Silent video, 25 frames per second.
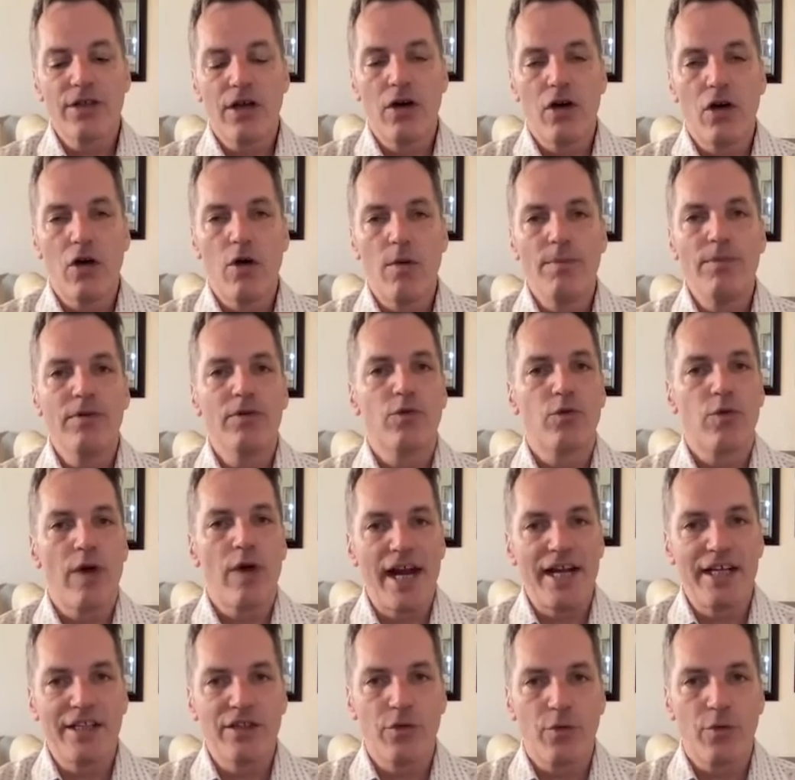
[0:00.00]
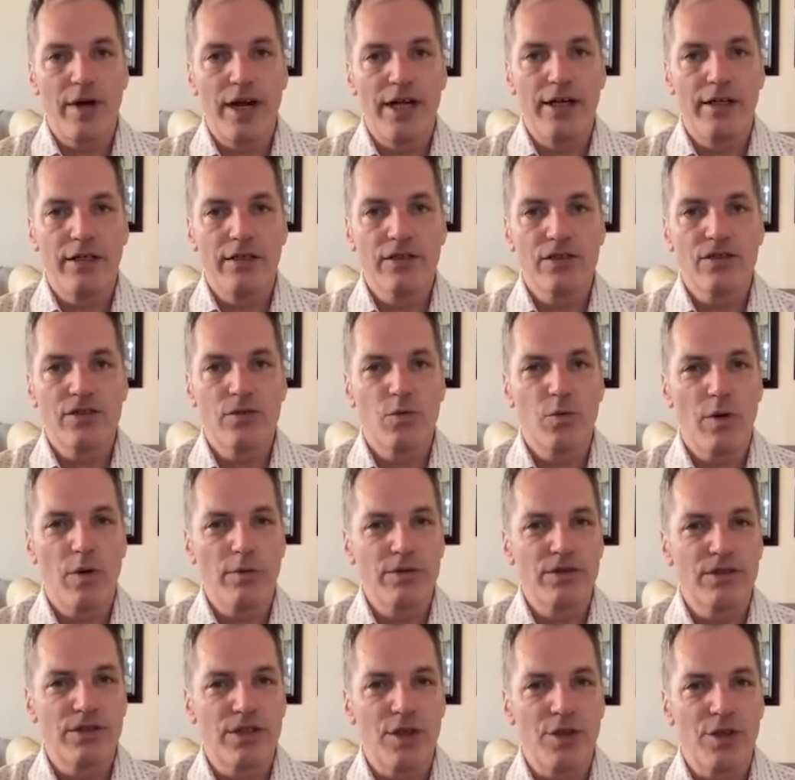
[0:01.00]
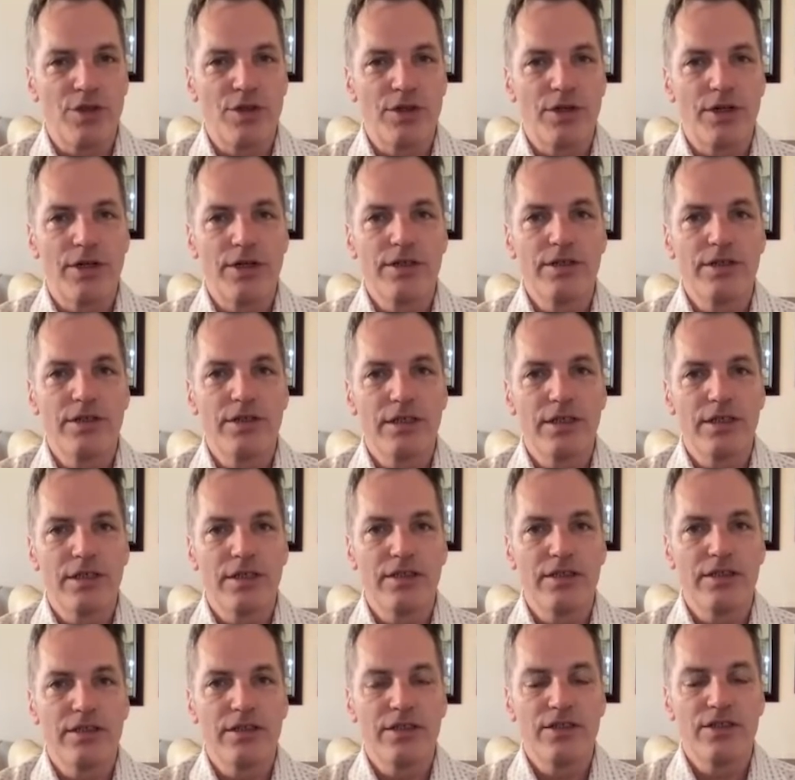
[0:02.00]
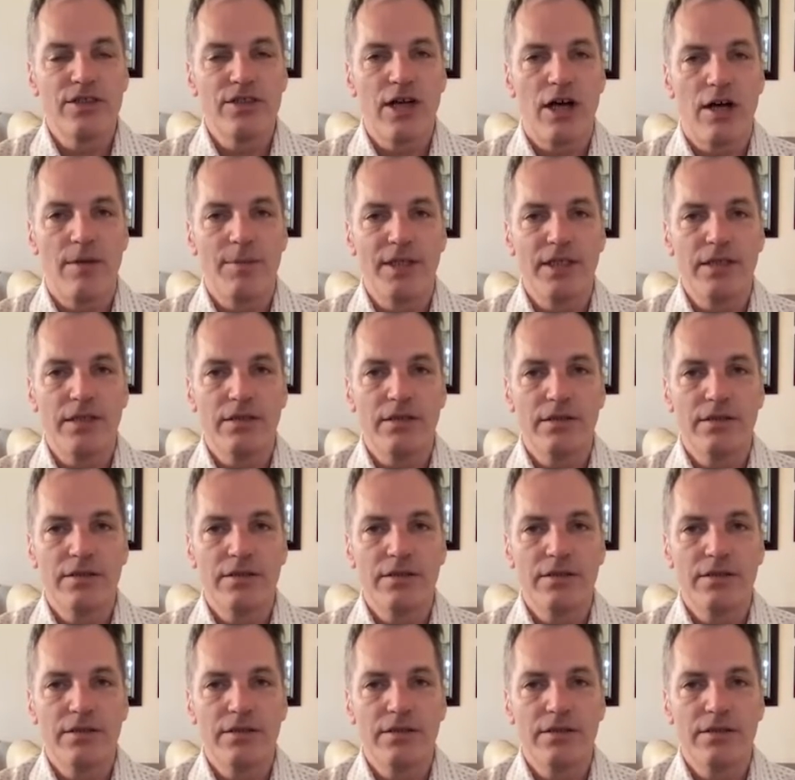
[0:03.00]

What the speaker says: Home, Riding the Rails. What was the third installment?